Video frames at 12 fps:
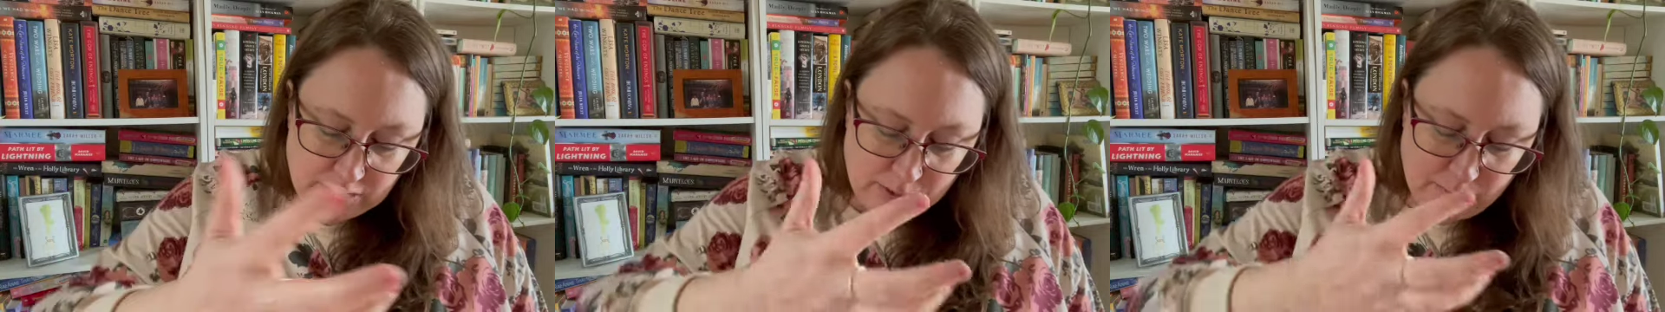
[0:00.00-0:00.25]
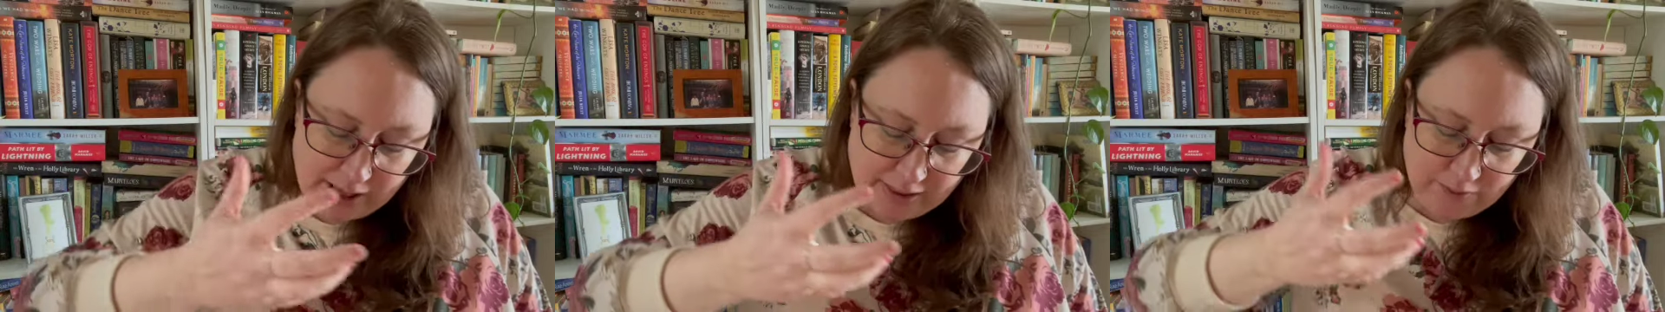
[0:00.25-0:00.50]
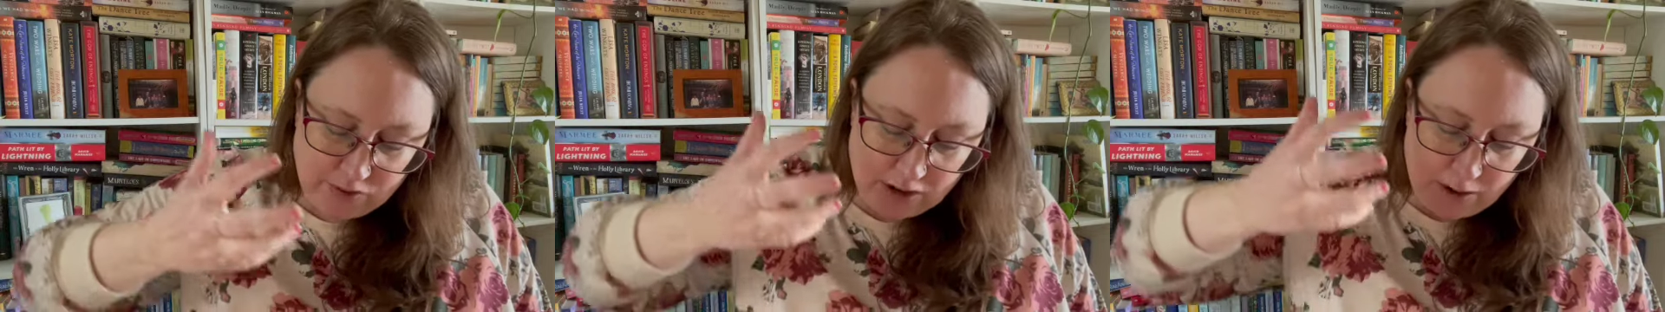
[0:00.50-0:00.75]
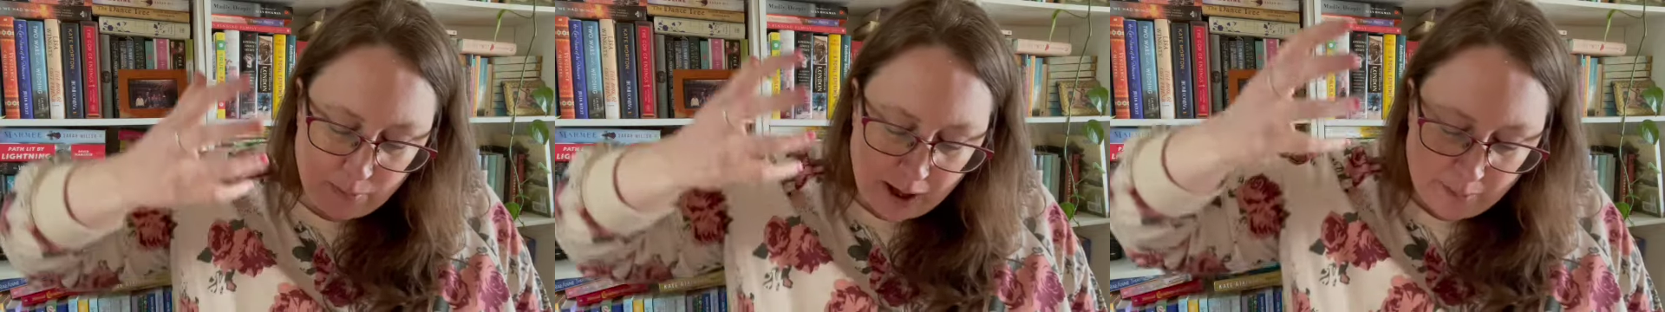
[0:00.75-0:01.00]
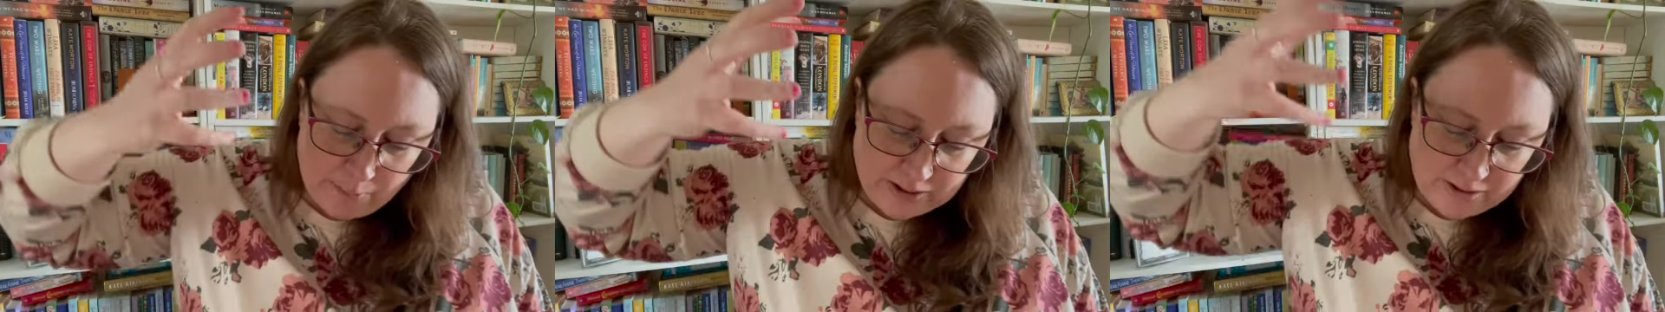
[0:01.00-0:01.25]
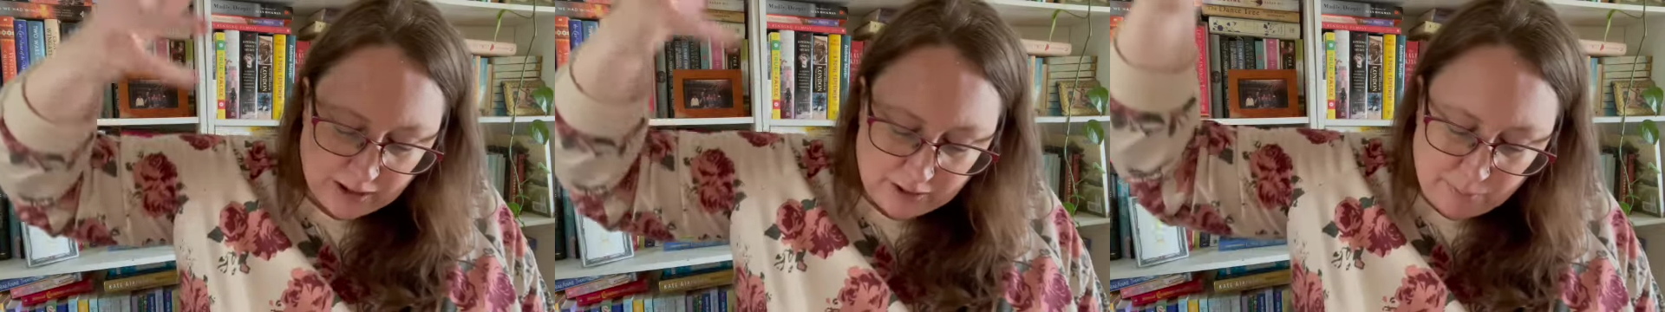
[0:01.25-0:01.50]
him and lifted him up and
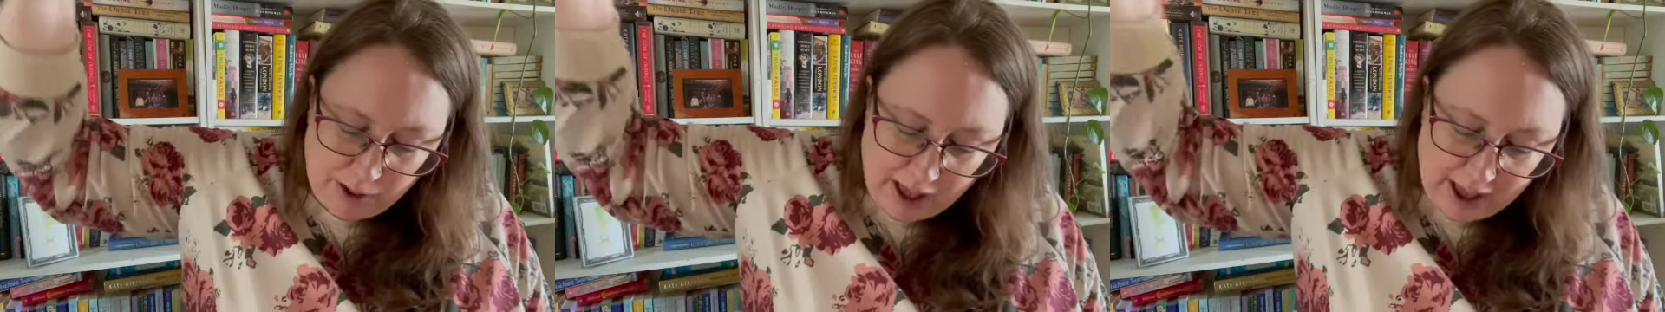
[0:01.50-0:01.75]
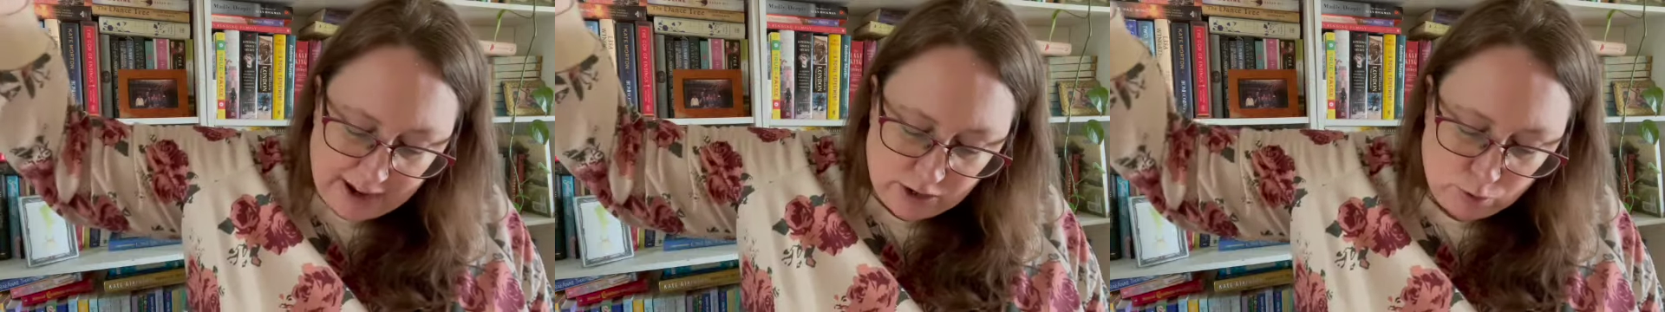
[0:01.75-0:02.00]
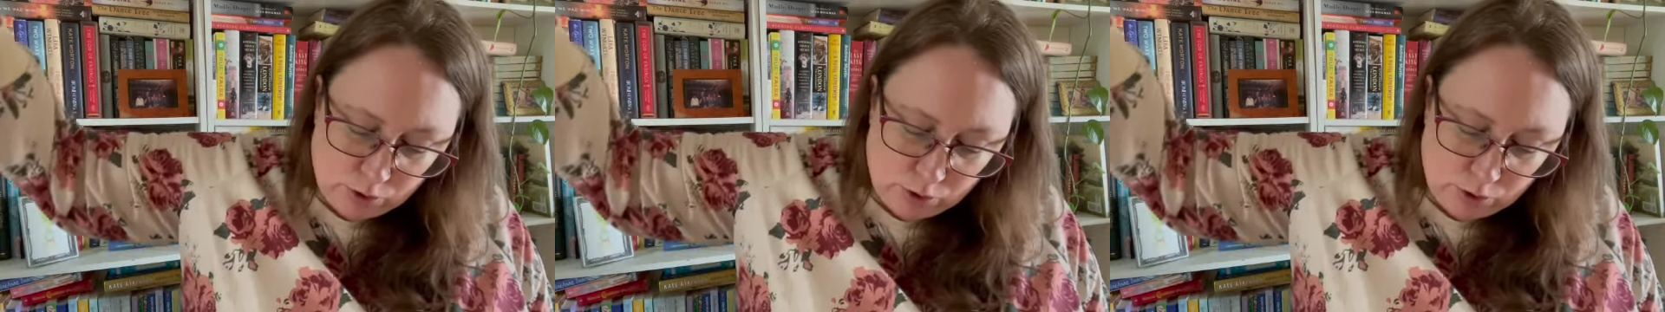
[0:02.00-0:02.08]
sucked him high into